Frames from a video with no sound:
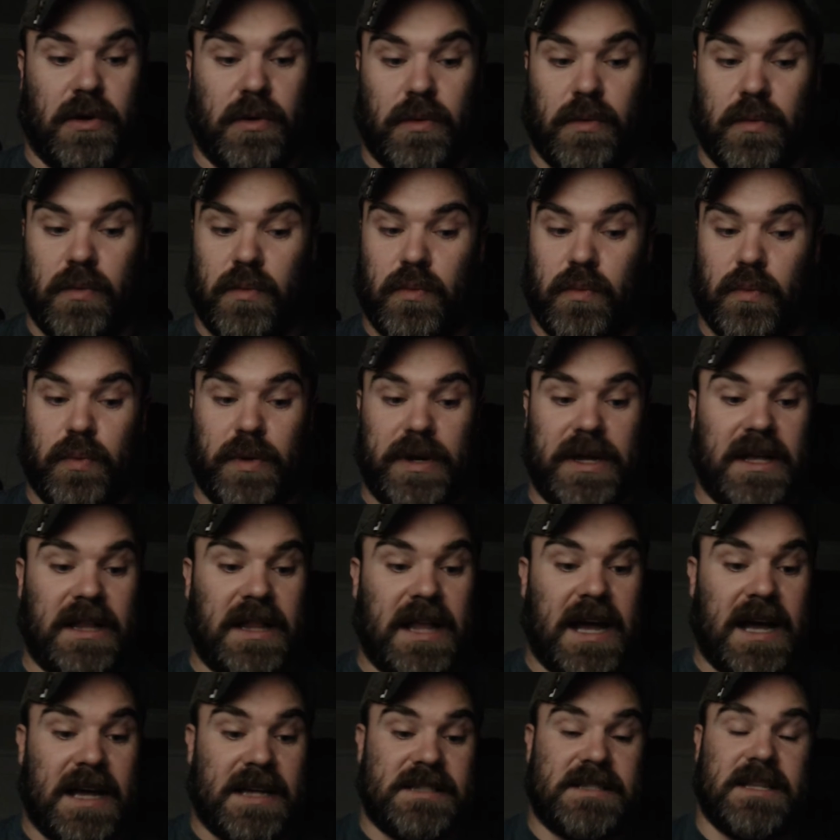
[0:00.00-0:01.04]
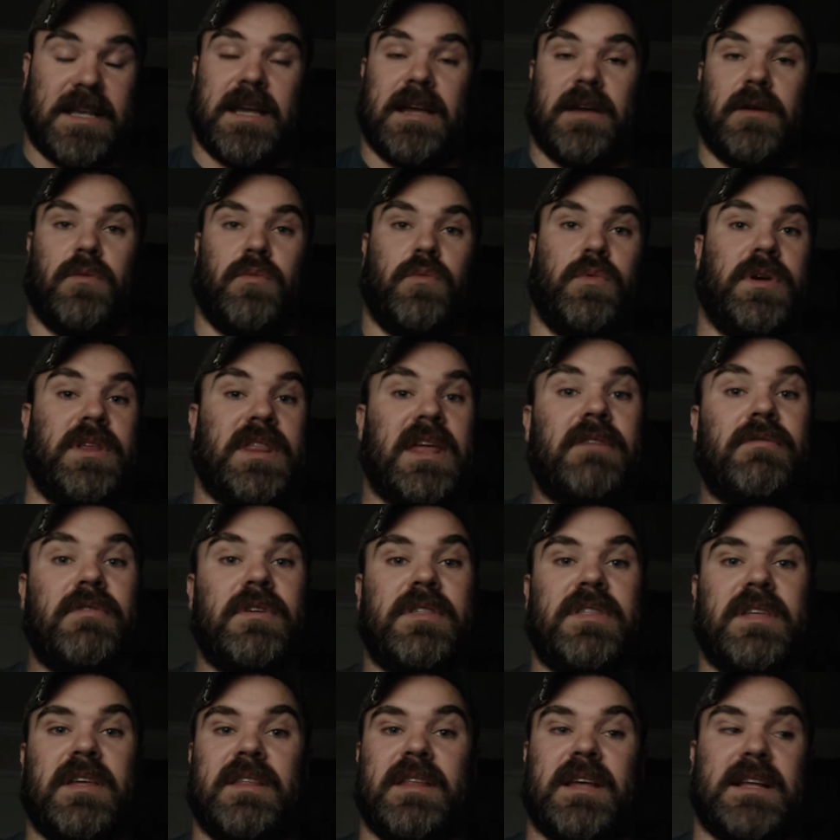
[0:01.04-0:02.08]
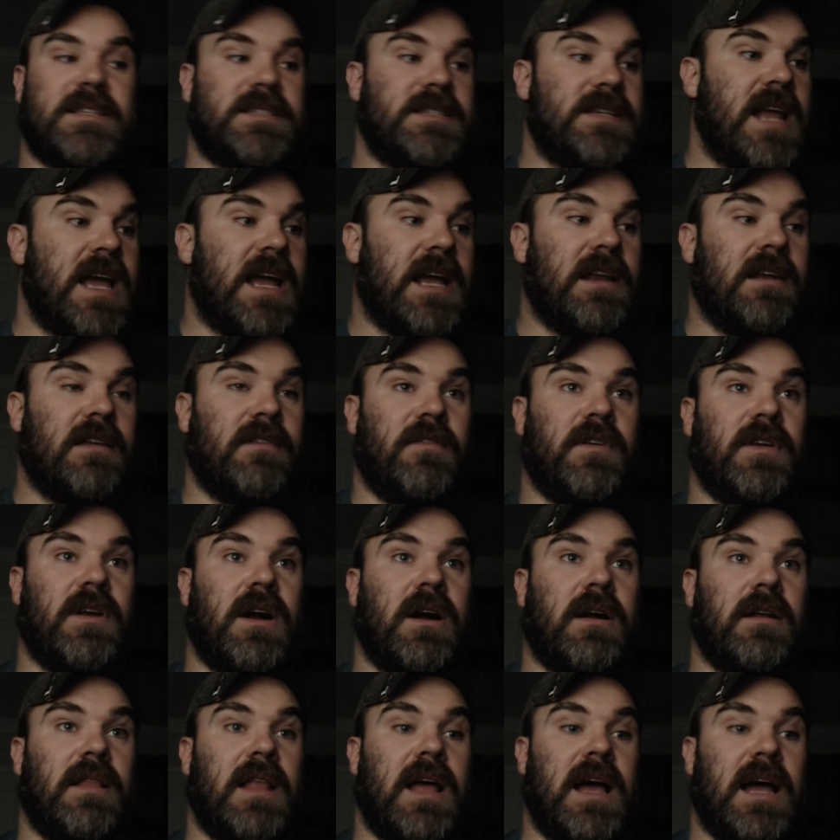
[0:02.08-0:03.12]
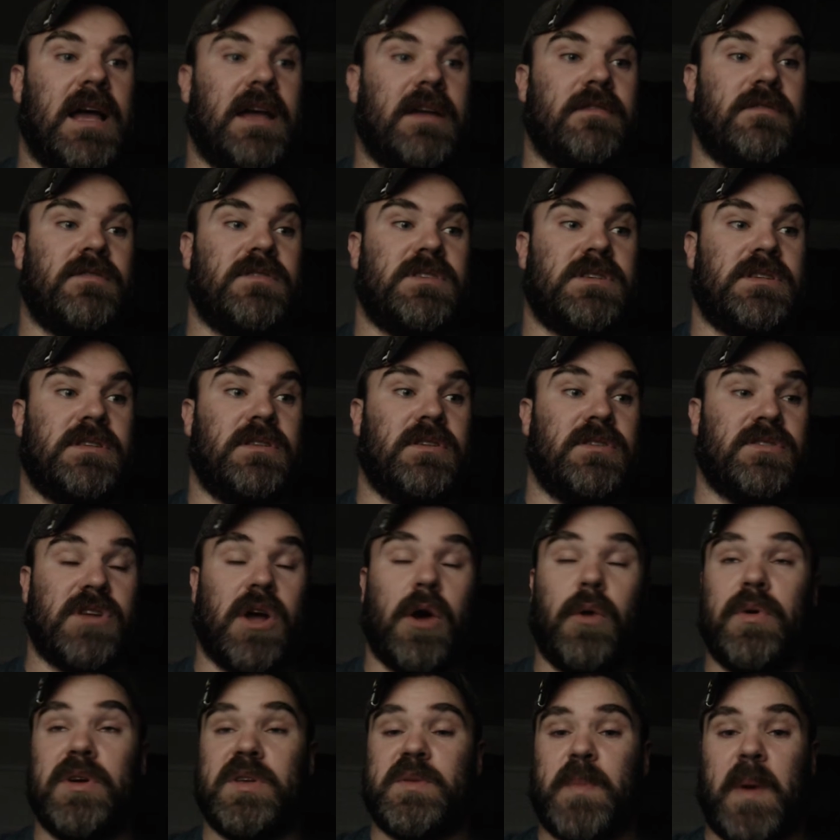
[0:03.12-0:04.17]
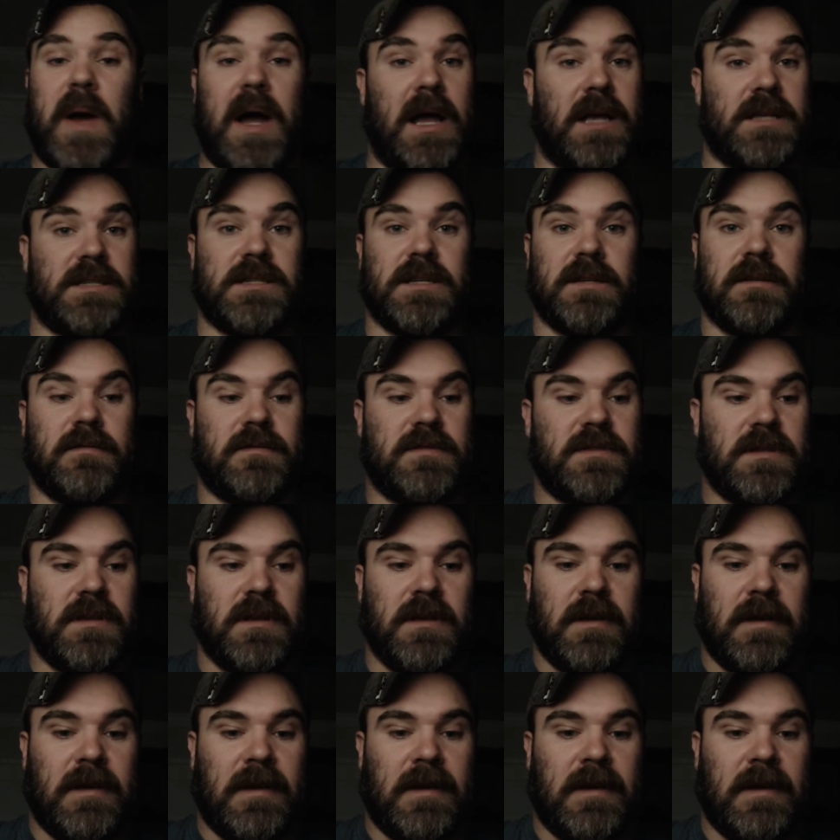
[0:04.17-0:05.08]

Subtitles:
realize that with everything that's negative in our lives, there's always positives.